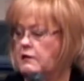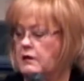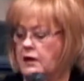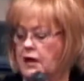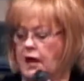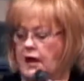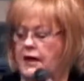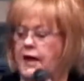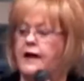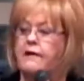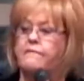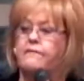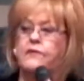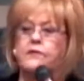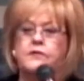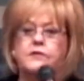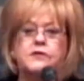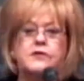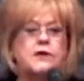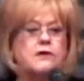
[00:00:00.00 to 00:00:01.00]
And
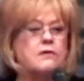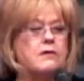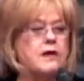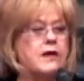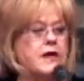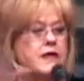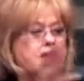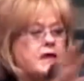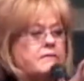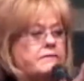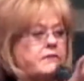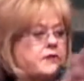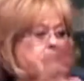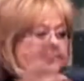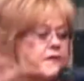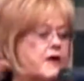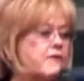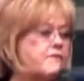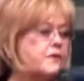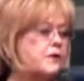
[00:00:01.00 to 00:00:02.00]
every tear any of you
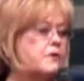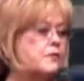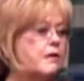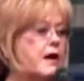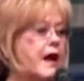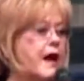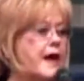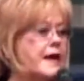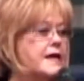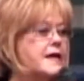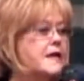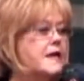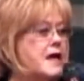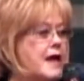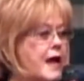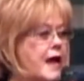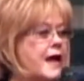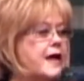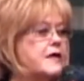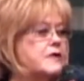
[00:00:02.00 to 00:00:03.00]
have ever cried,
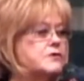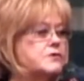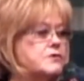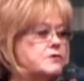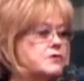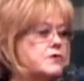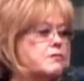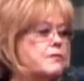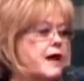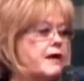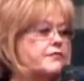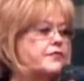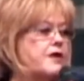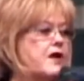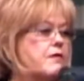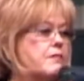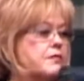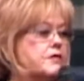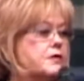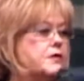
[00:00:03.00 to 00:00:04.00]
angels are right
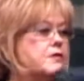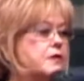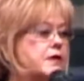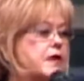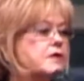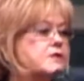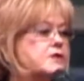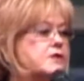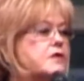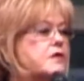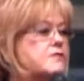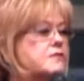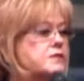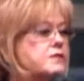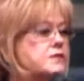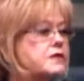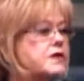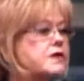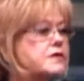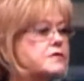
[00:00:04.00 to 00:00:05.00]
there with you catching those
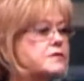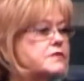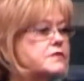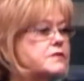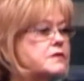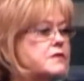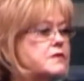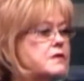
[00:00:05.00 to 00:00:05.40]
tears.